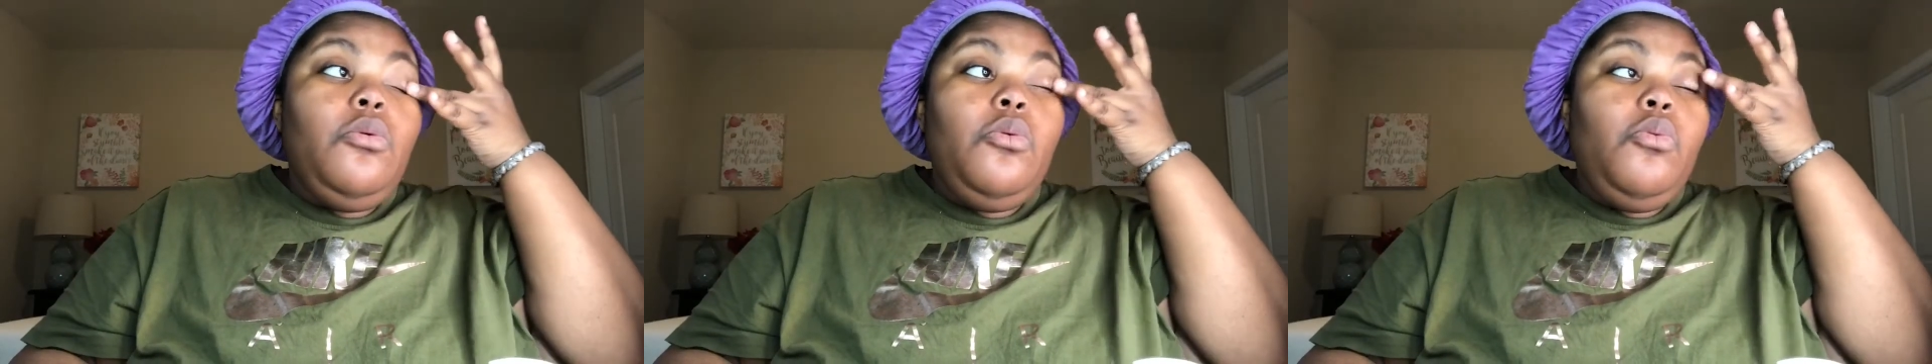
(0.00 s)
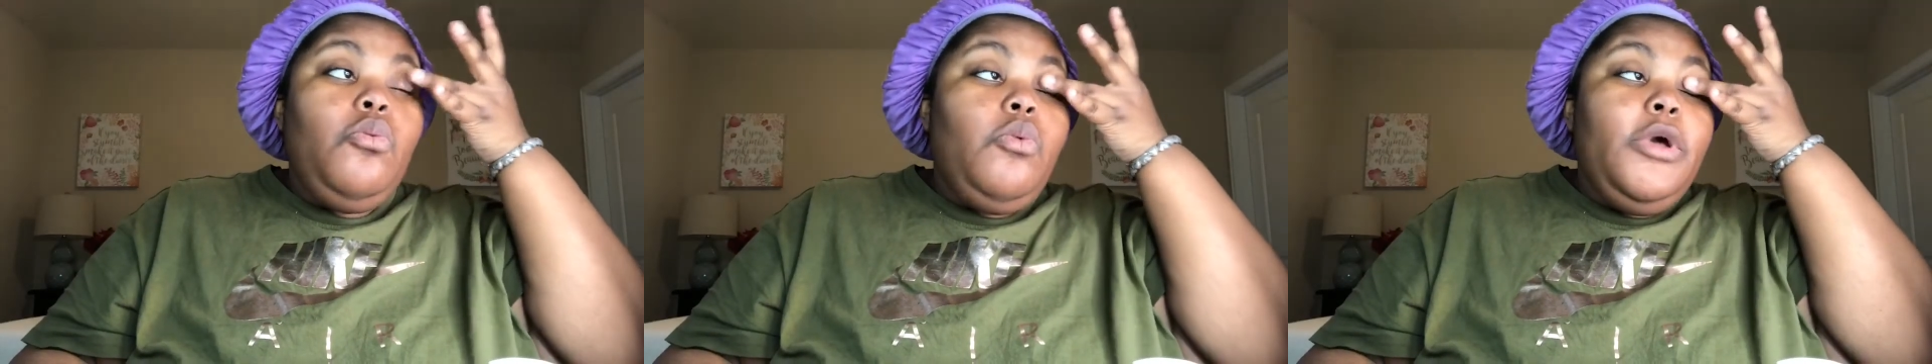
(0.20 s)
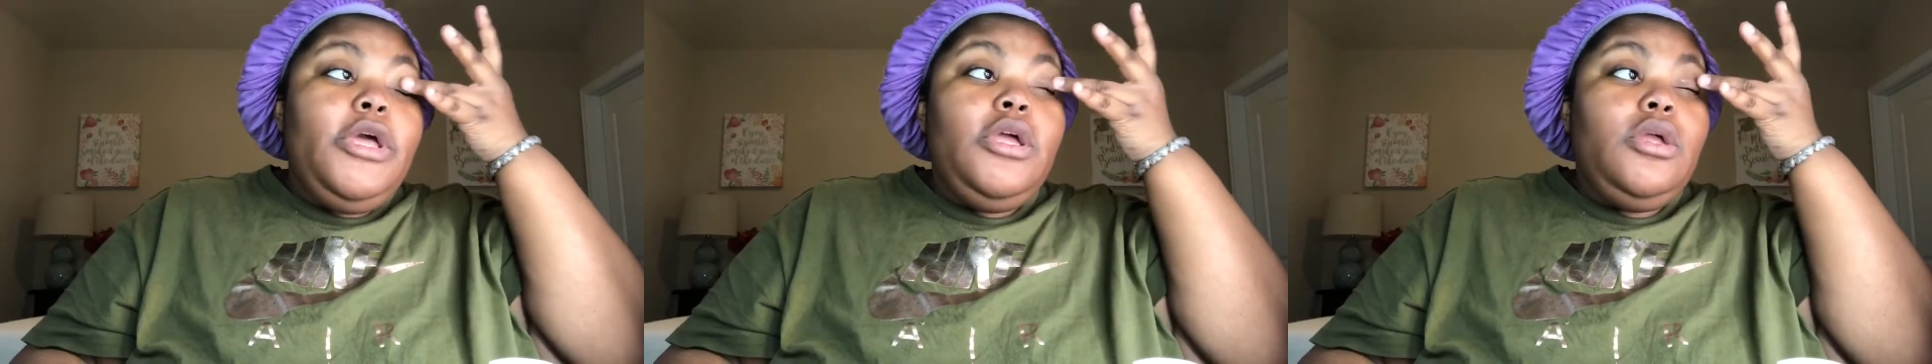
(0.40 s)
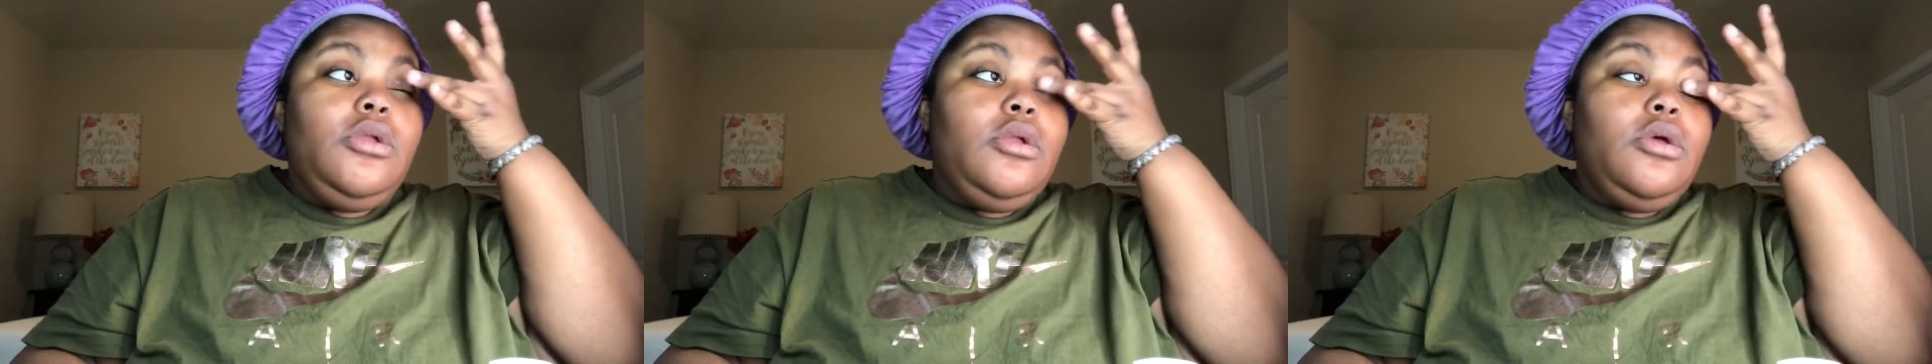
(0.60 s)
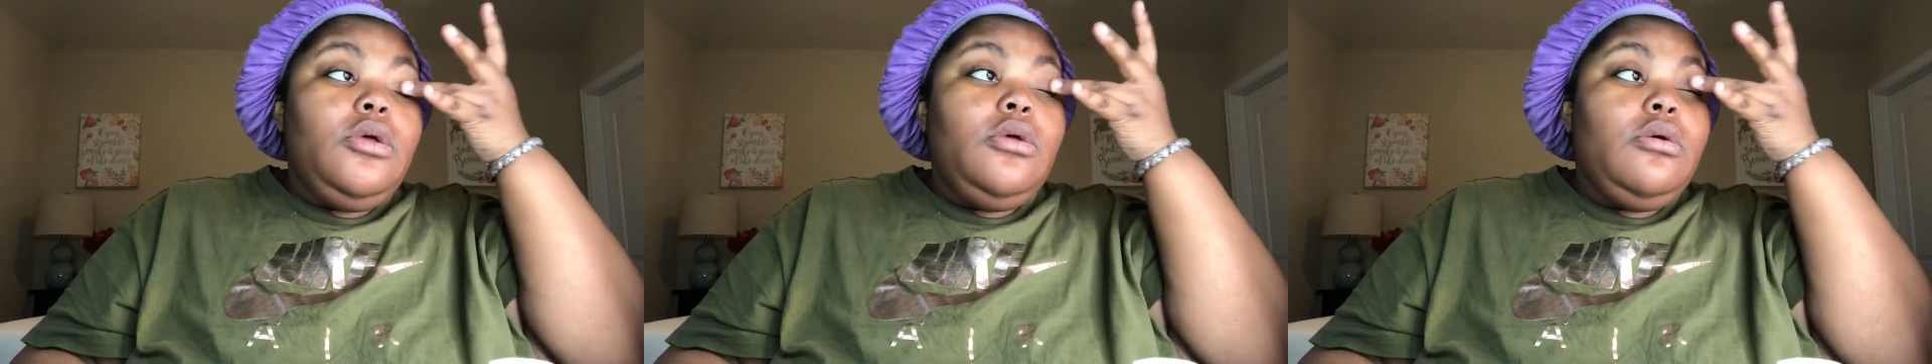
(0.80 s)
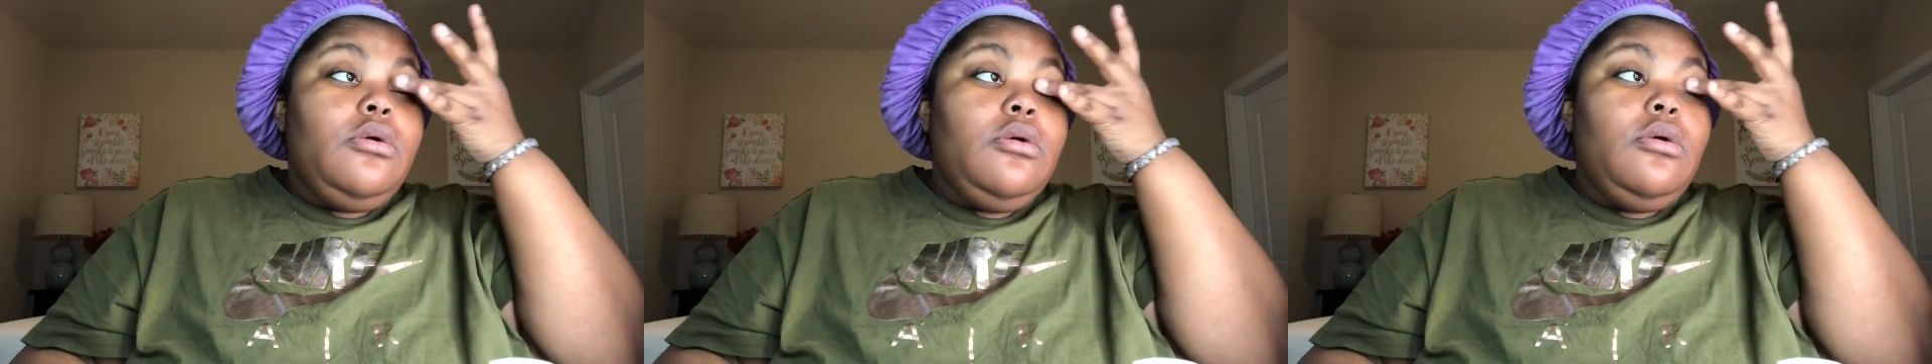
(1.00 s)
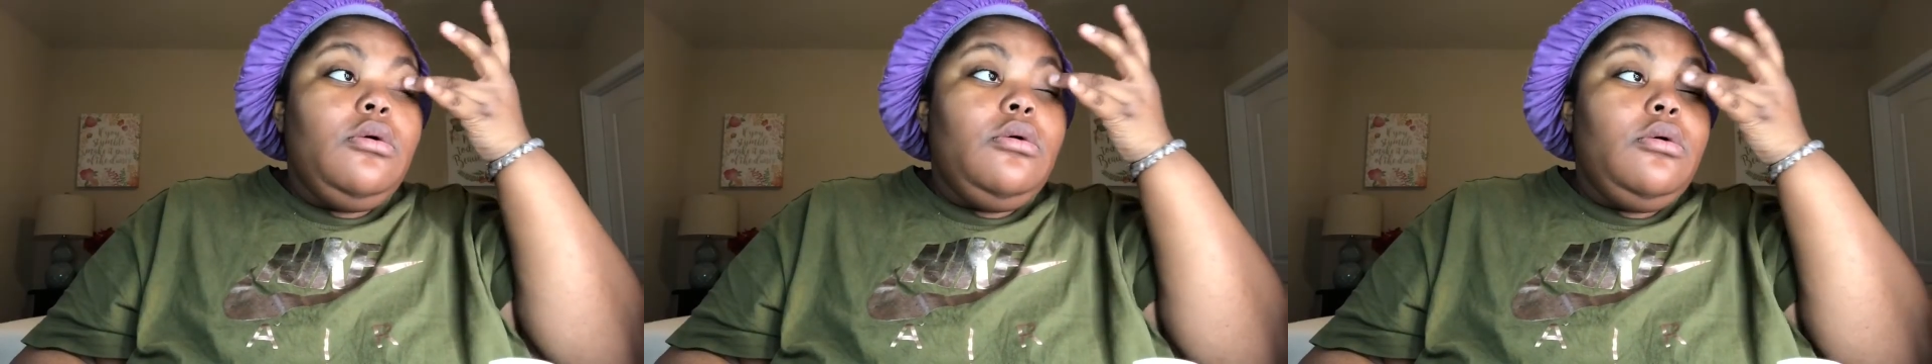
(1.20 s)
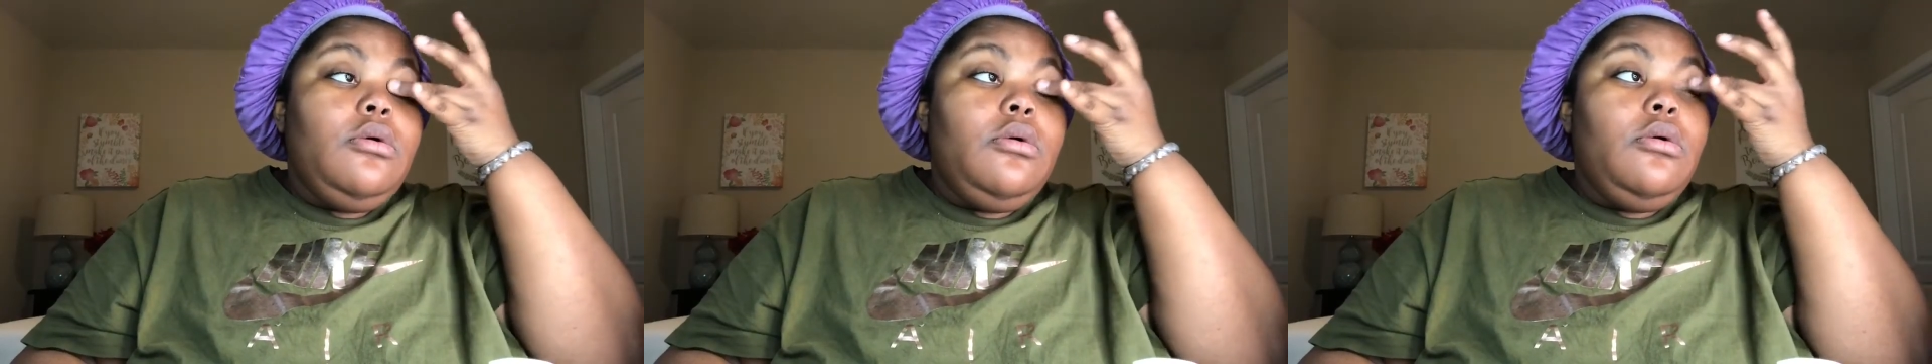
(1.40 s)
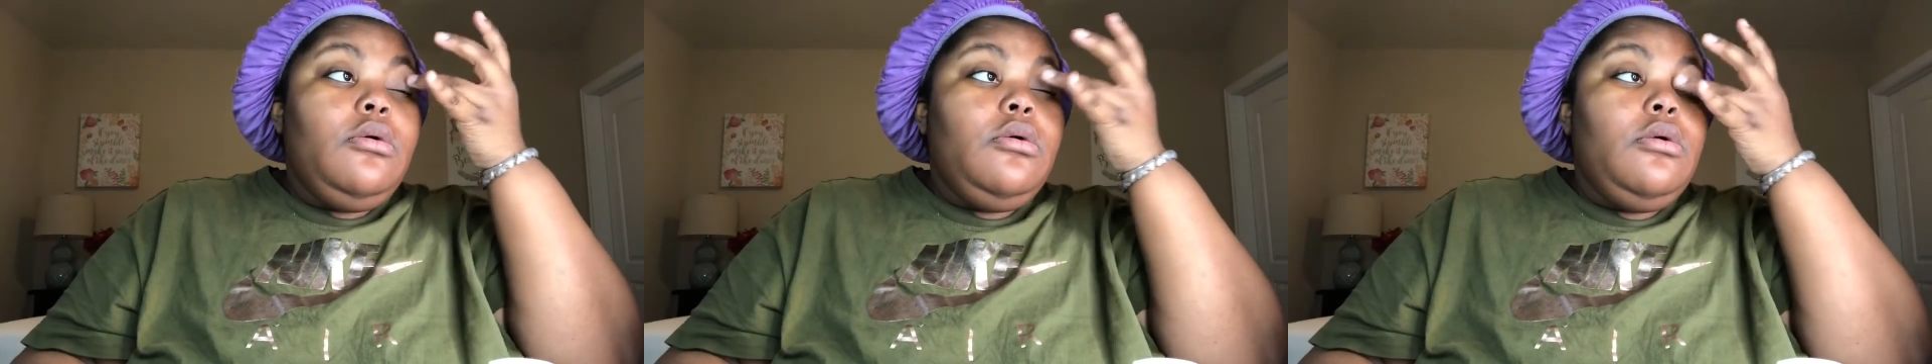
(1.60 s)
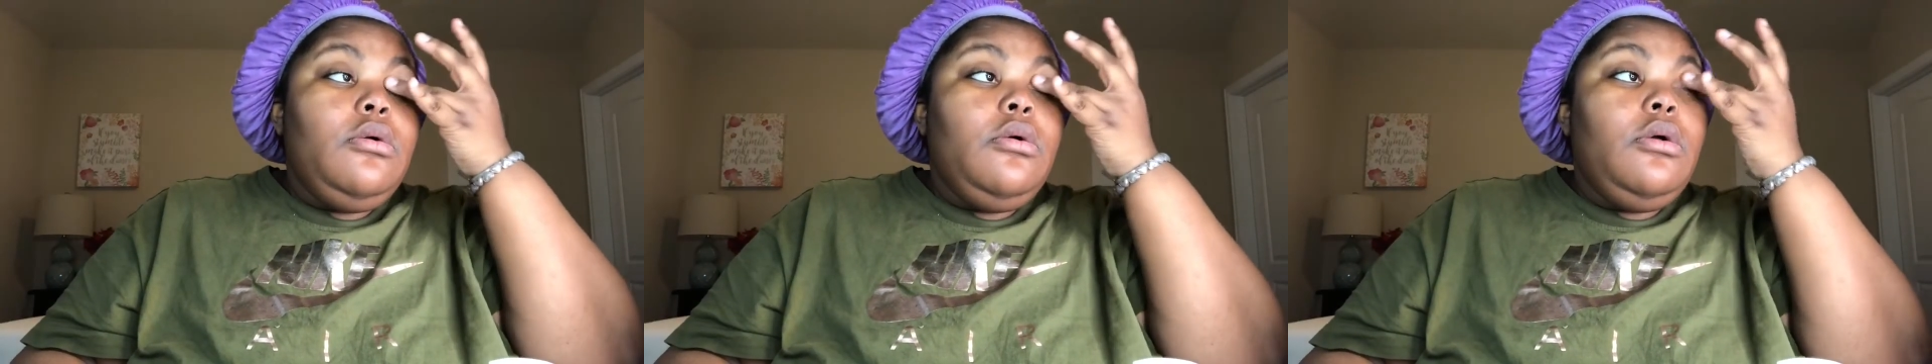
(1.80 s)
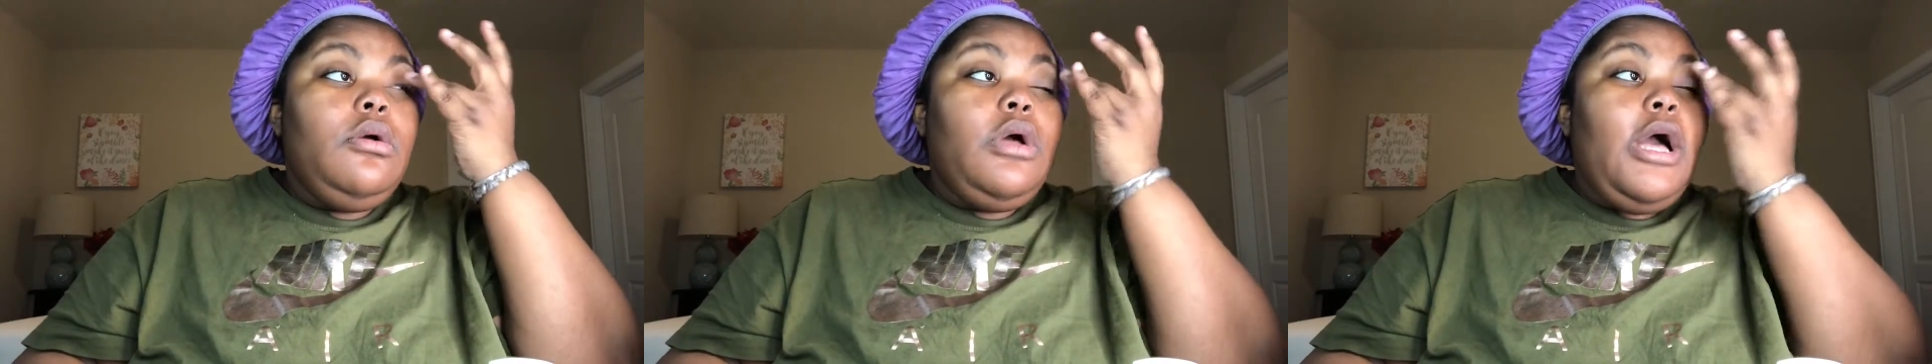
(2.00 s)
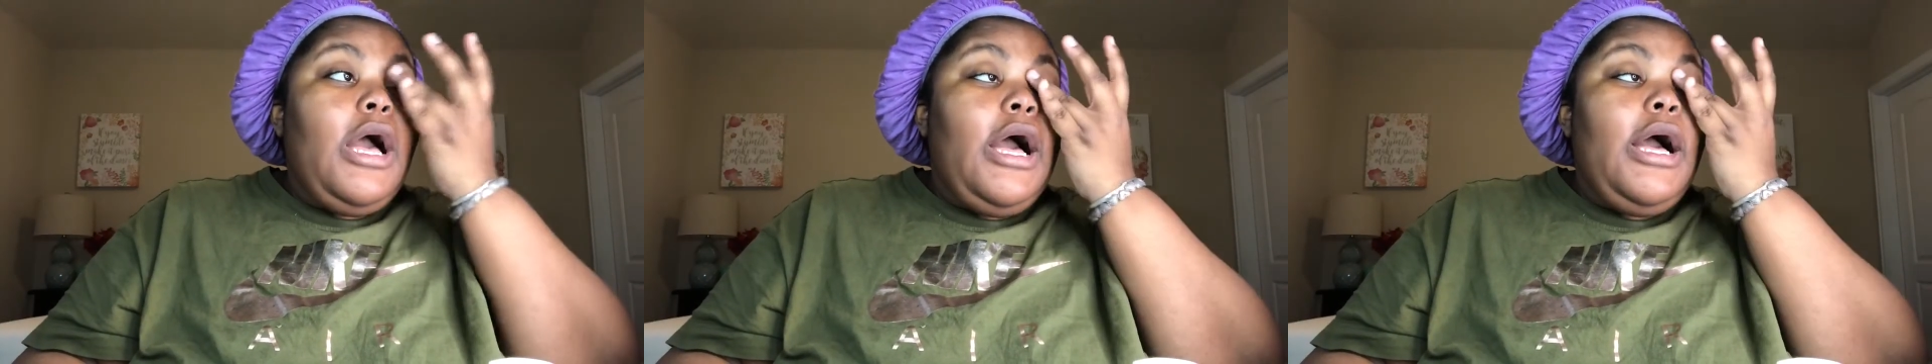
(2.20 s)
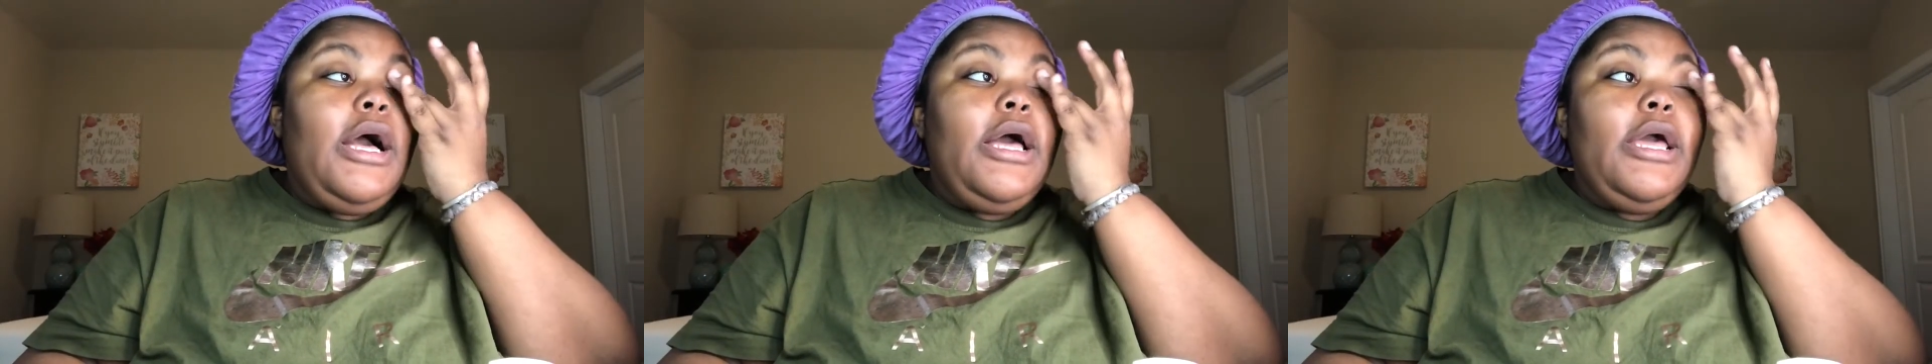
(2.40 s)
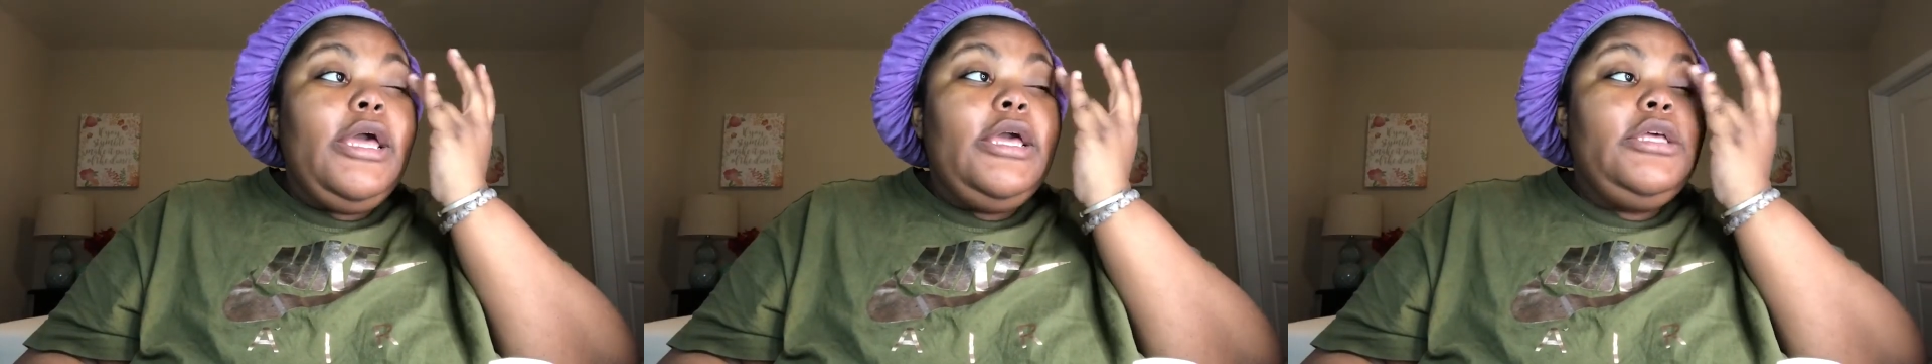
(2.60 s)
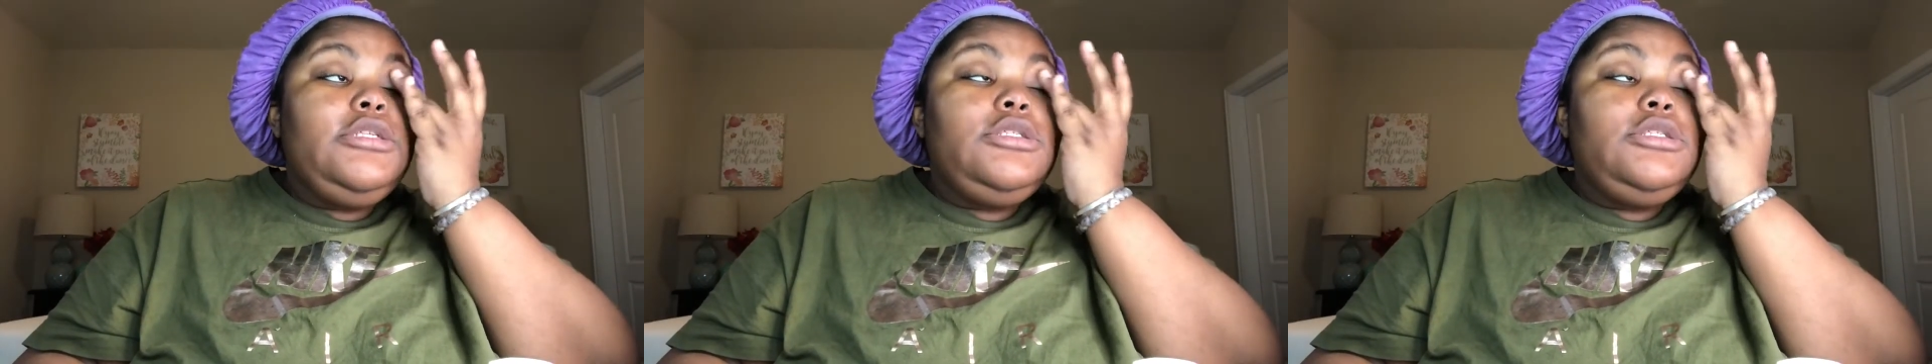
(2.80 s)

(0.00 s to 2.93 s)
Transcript: when I